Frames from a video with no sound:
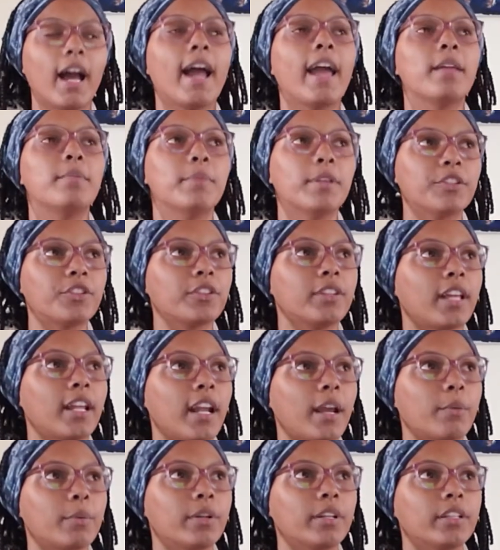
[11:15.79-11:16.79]
I had mentioned that
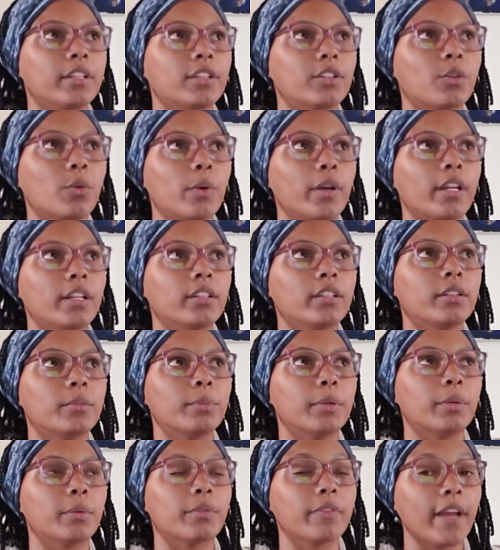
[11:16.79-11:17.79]
I was going to
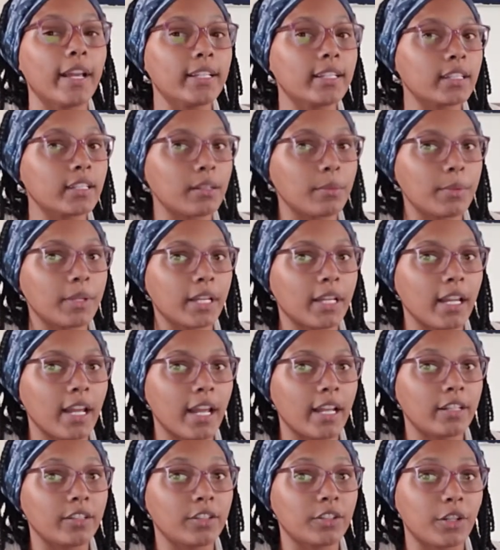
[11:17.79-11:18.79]
be revising something that I
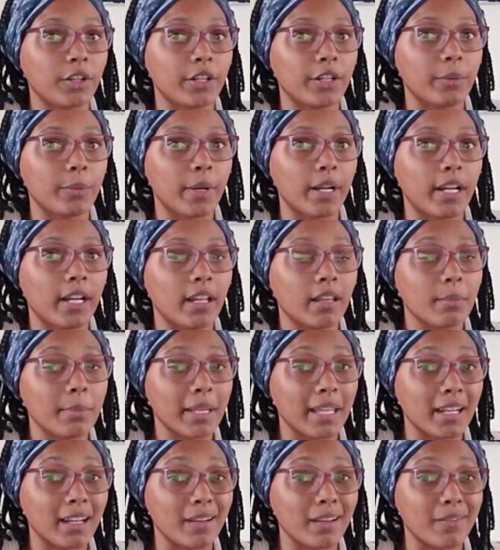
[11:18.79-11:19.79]
had started writing at the
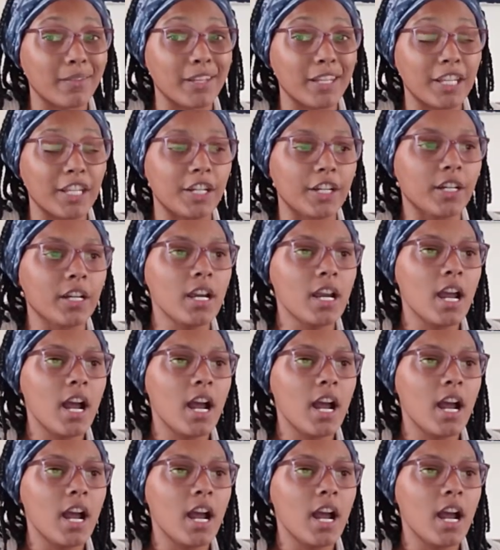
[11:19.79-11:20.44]
beginning of the year,